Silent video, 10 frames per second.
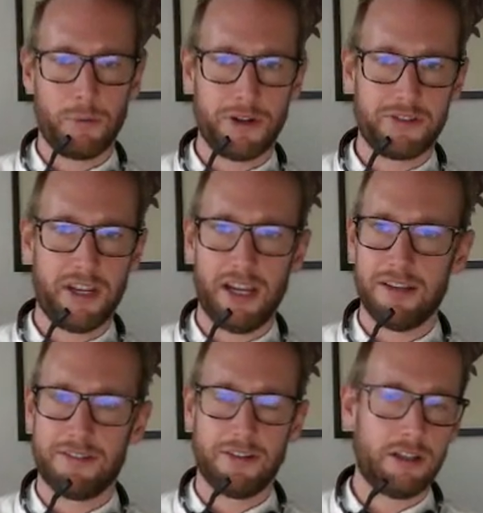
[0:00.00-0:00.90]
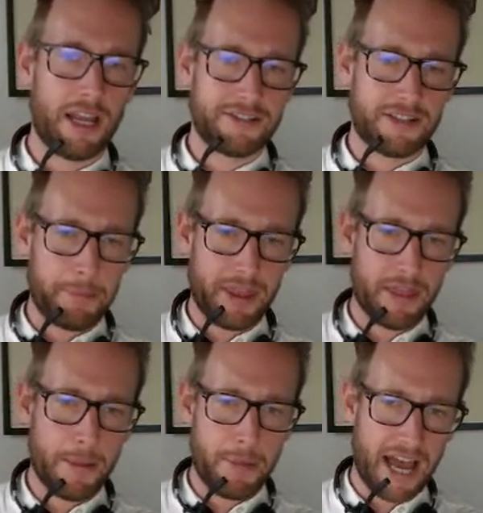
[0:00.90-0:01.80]
Worst case, it gets up in
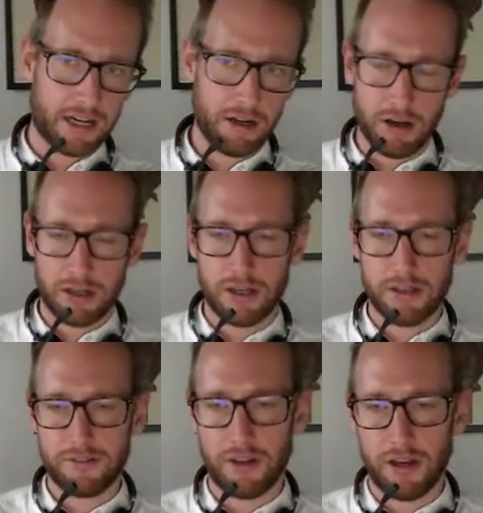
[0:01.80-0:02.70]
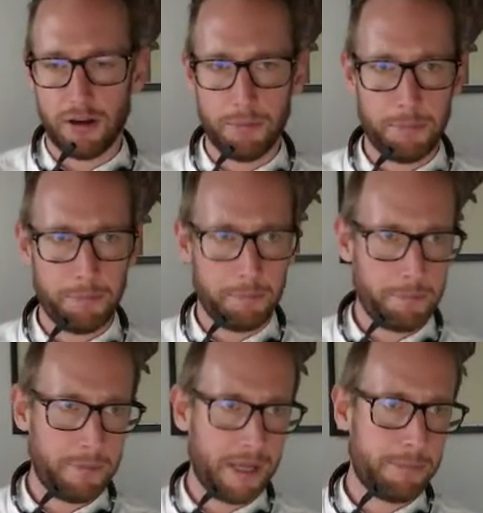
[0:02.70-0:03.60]
the backlog. So
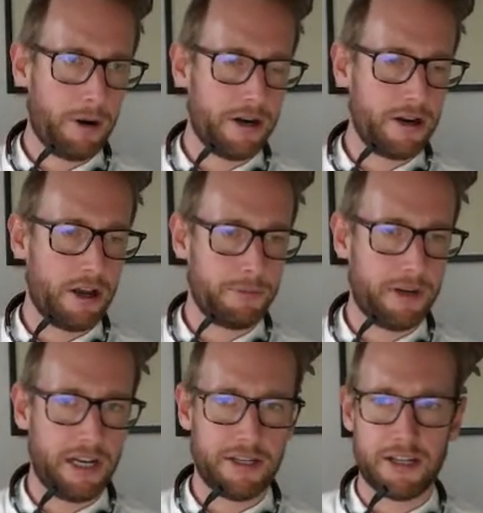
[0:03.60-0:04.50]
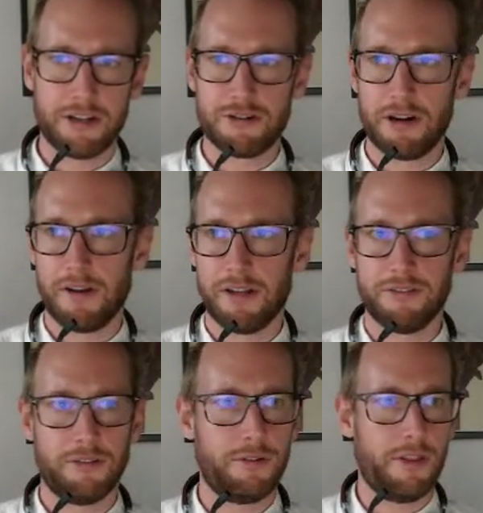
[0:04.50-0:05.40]
people are not really data driven.
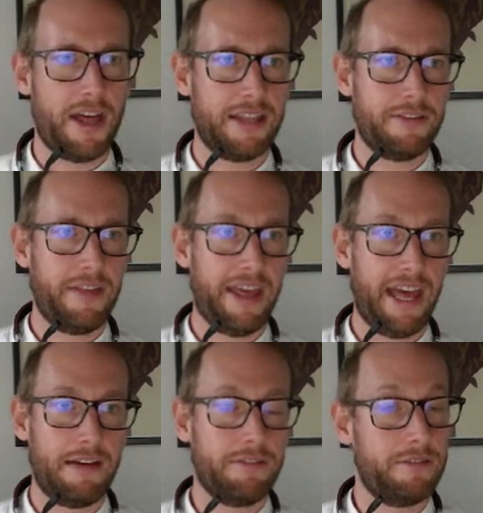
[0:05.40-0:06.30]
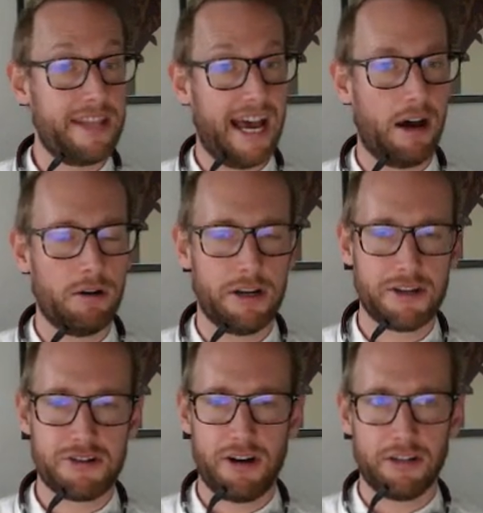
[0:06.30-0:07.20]
So for that, they have now an
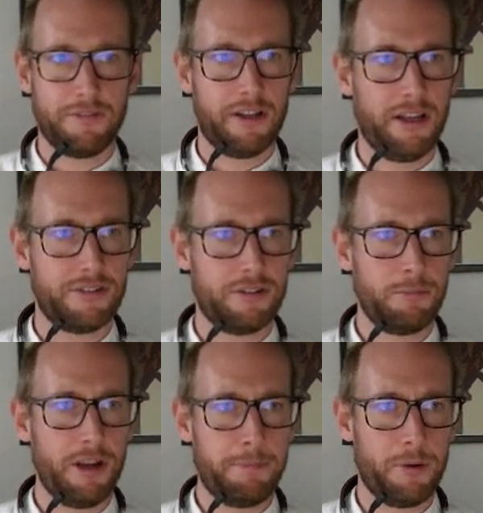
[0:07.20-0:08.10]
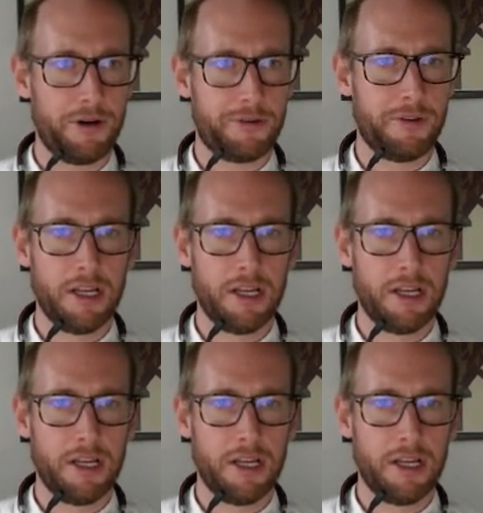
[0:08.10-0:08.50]
Astrato, the custom report.